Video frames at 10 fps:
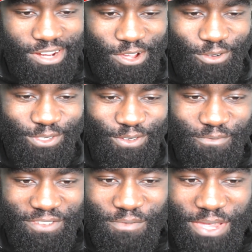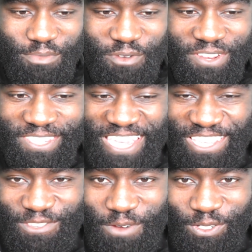you know, so for me, moving is
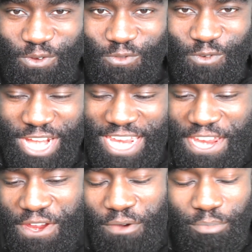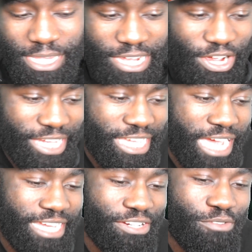easy as one, two, three. But you know, I can
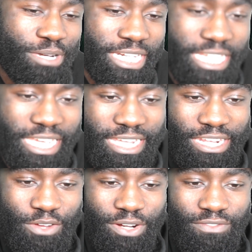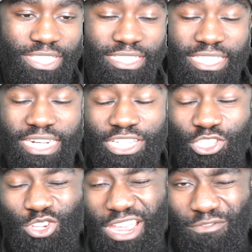I can completely get it, you know. And obviously, as
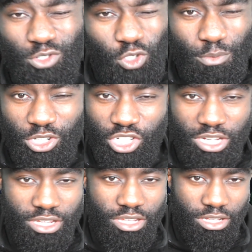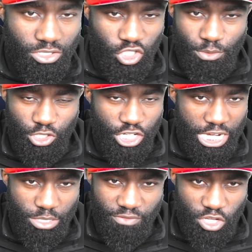teenagers, you're going through so much, so much
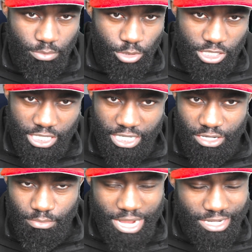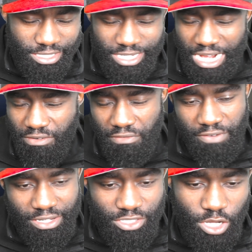change within your body, your mindset,
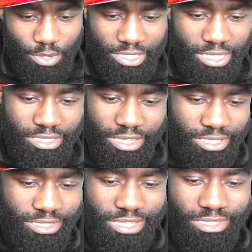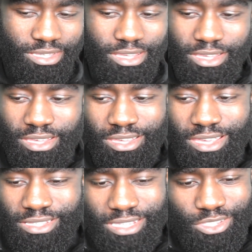everything. So it's it's it's it's
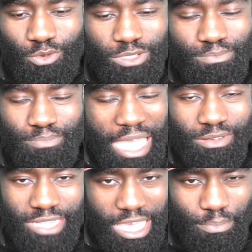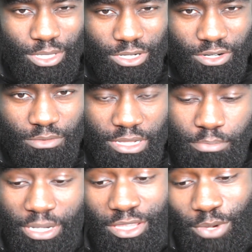it's, it's always bound to happen. You know what I
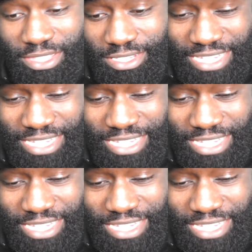mean? By the way, this